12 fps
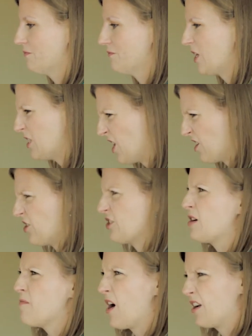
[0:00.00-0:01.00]
that doctors
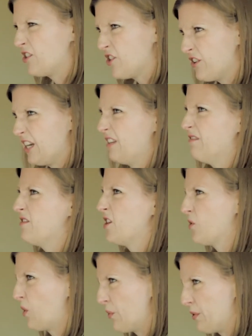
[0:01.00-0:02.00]
are monitoring the
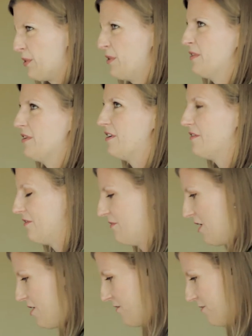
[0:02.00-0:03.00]
growth of
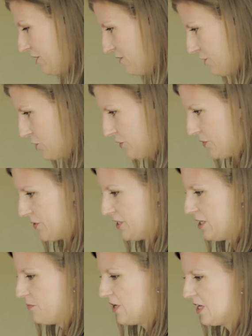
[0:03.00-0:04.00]
individuals with
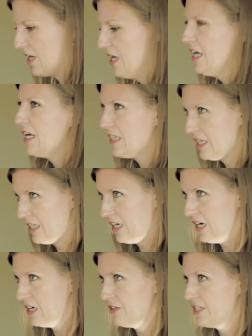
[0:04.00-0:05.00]
CP and that they
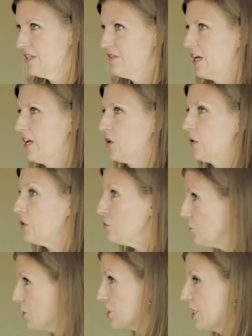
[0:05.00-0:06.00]
are receiving adequate
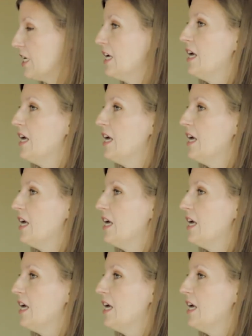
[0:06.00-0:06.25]
nutrition.